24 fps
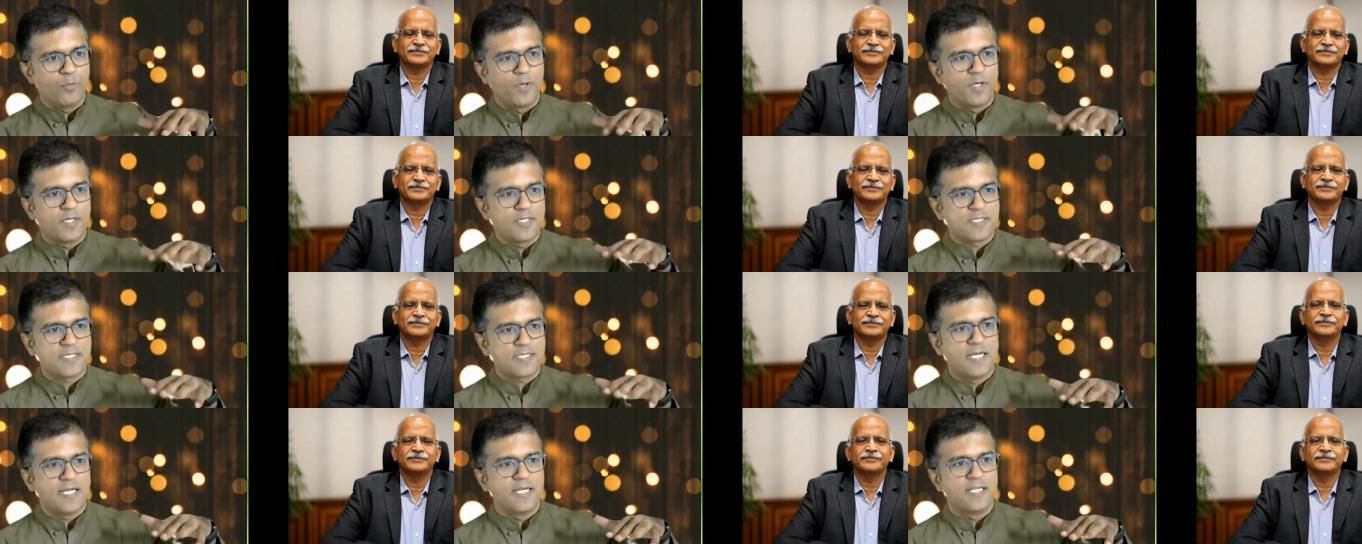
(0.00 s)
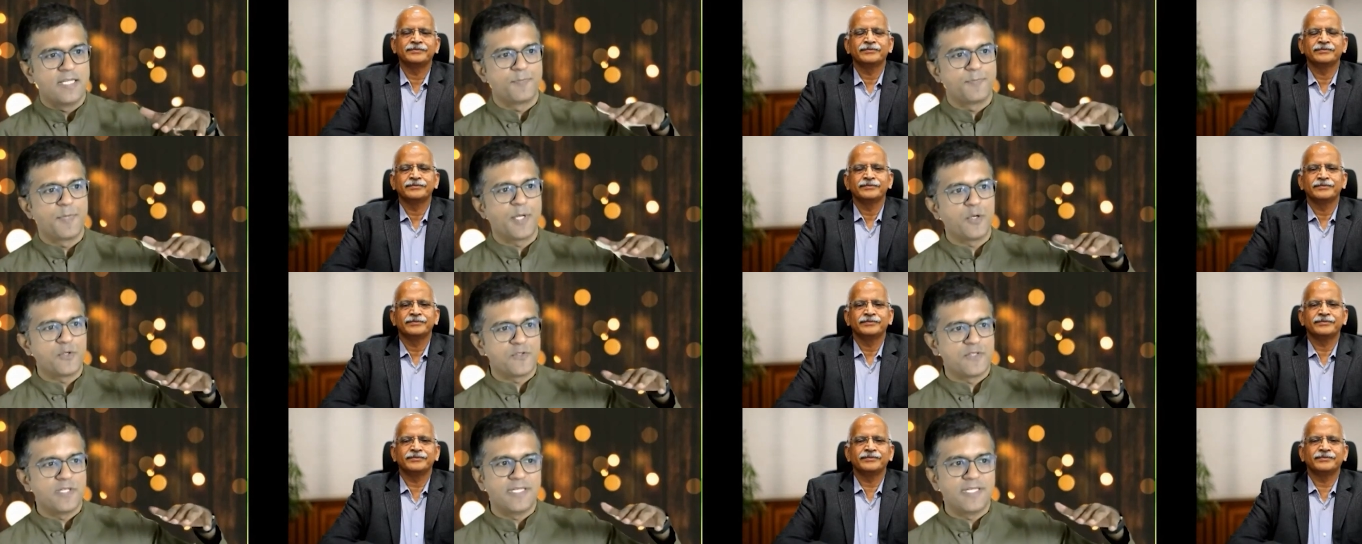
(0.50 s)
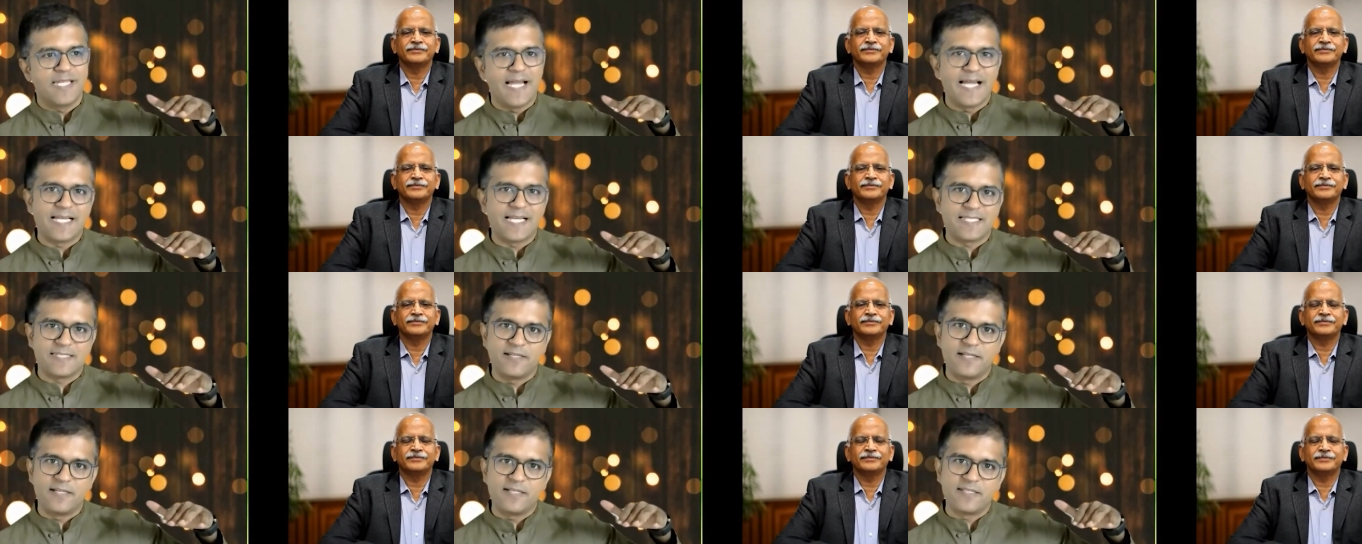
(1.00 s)
Speaker 1: to understand is because the
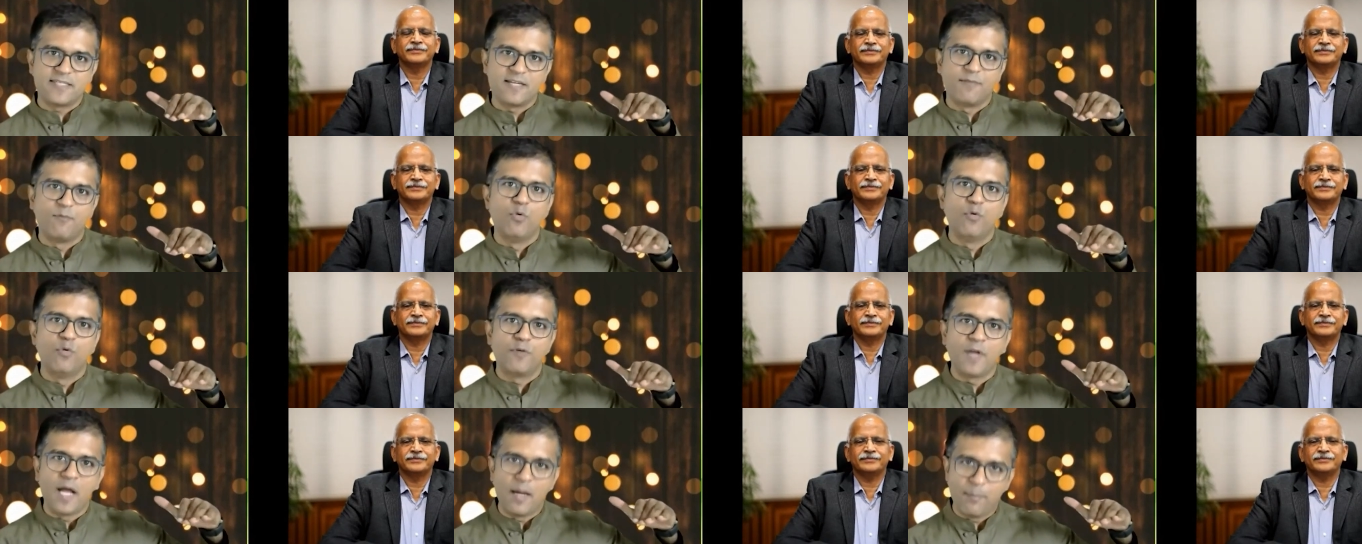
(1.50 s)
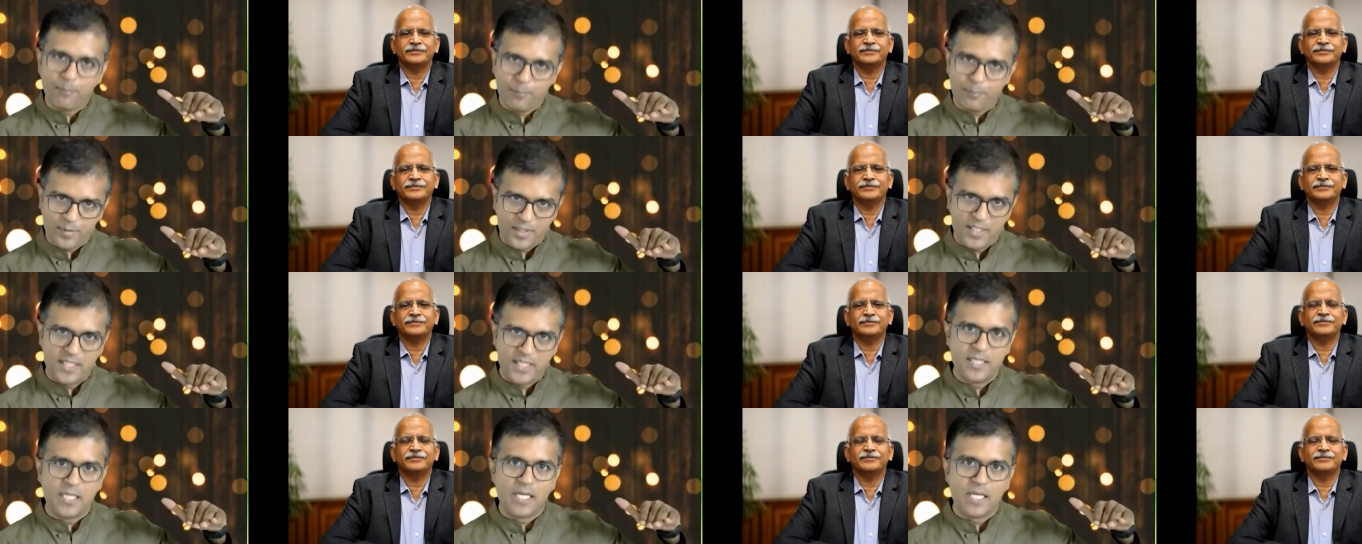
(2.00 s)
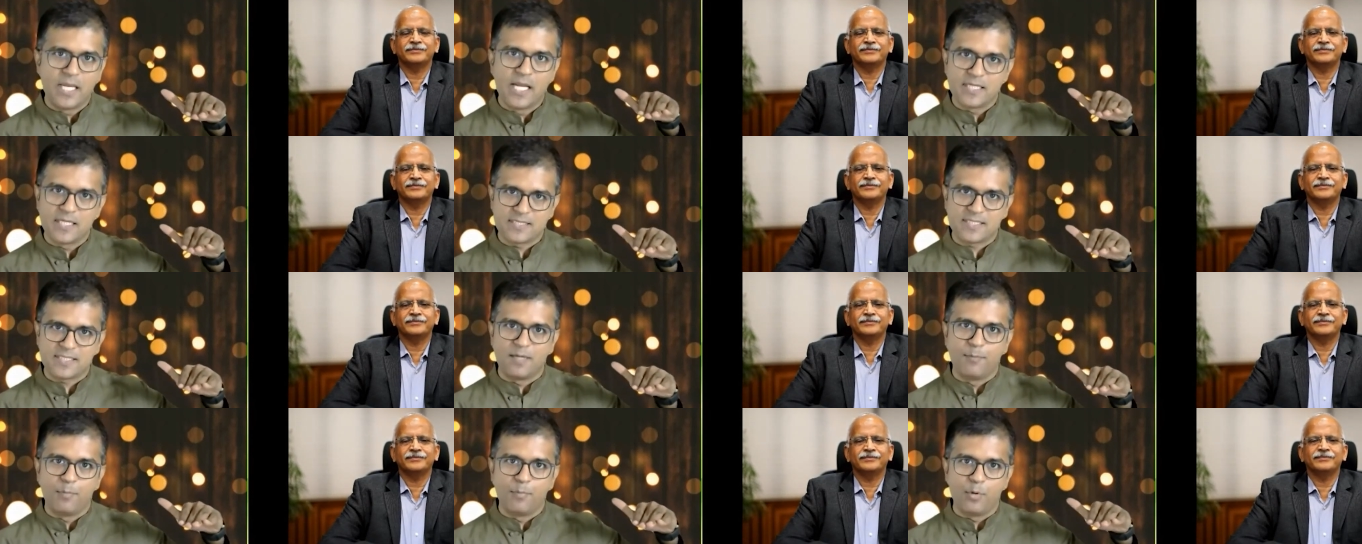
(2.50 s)
tax rates have moved up in the last
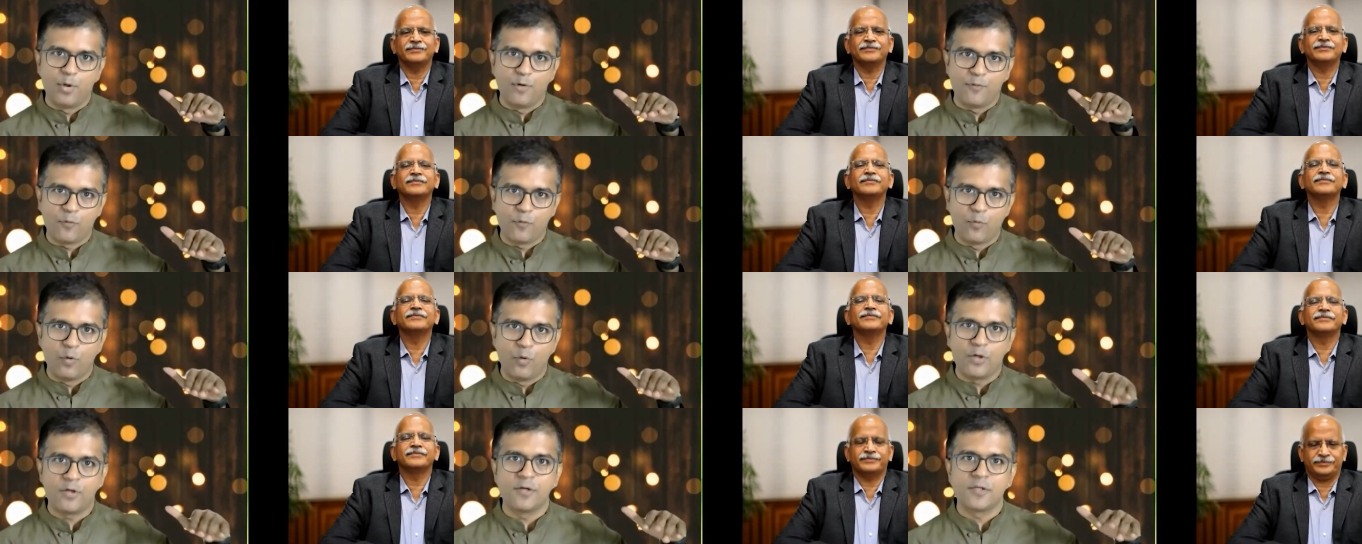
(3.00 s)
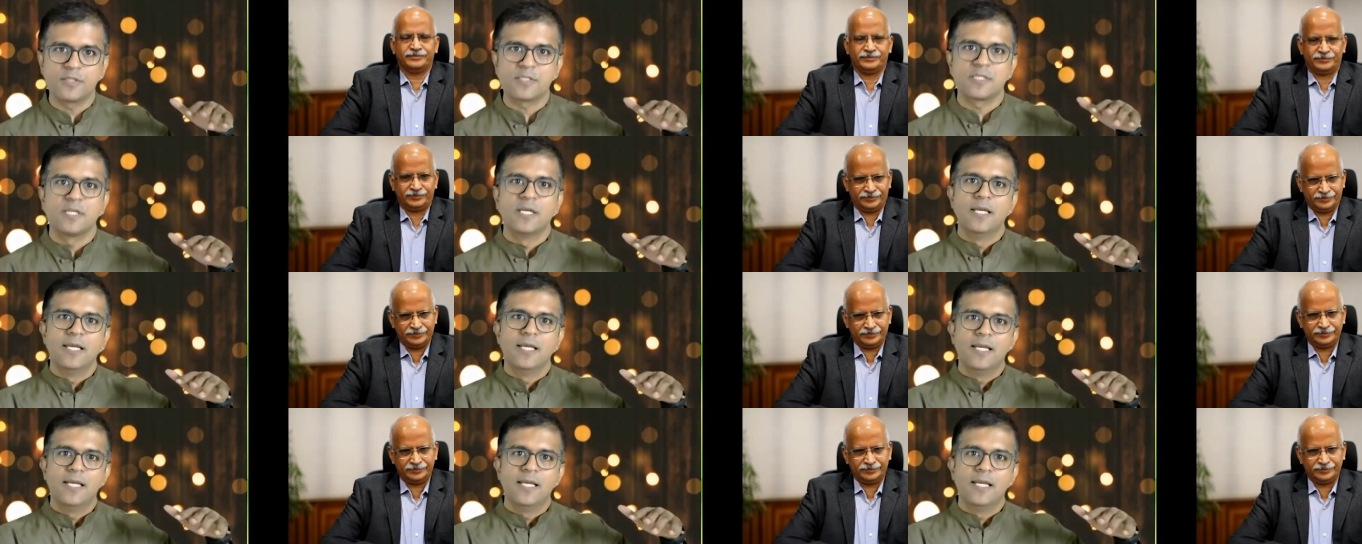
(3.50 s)
couple of quarters.